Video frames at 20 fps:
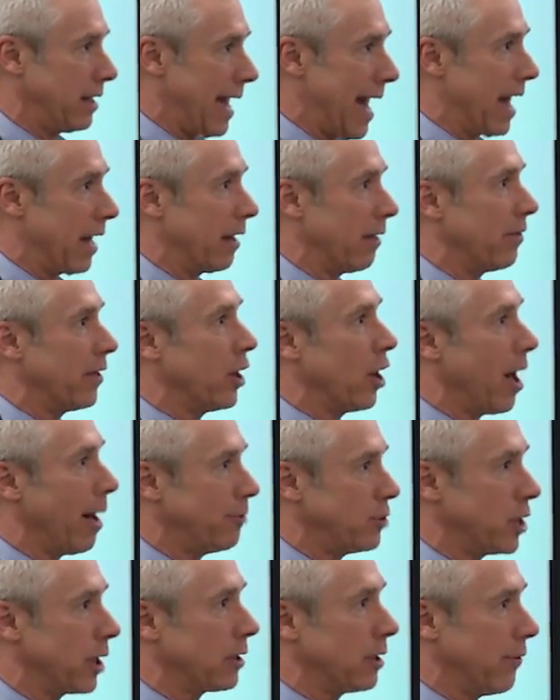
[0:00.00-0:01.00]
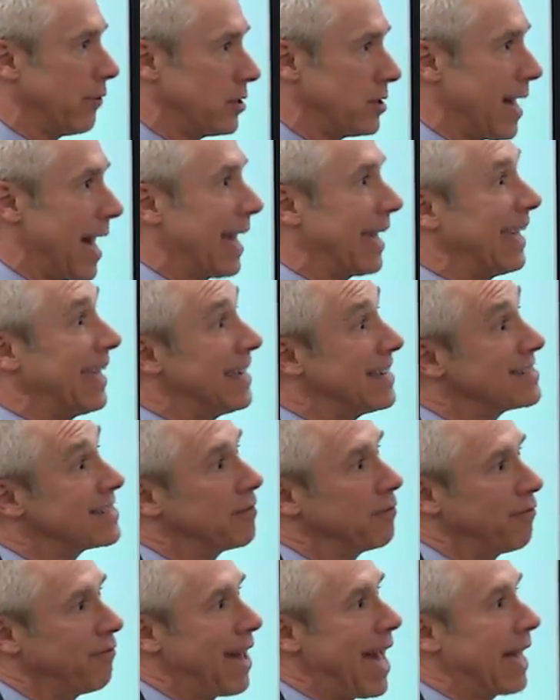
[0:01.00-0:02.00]
data, the object of attack is
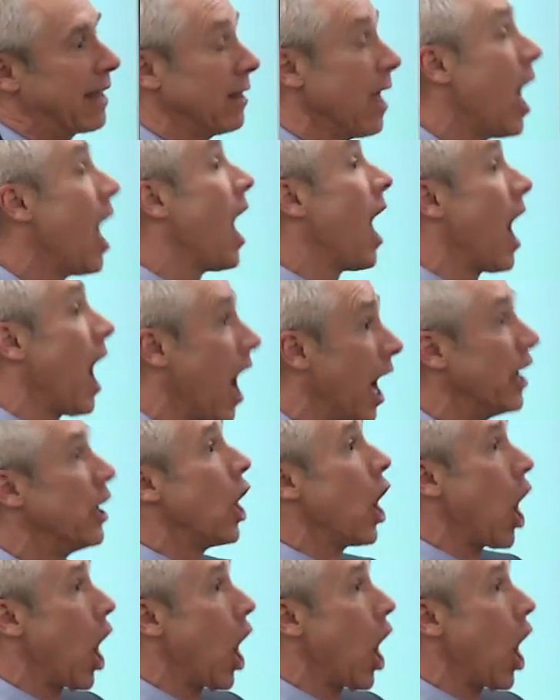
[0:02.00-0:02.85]
in fact an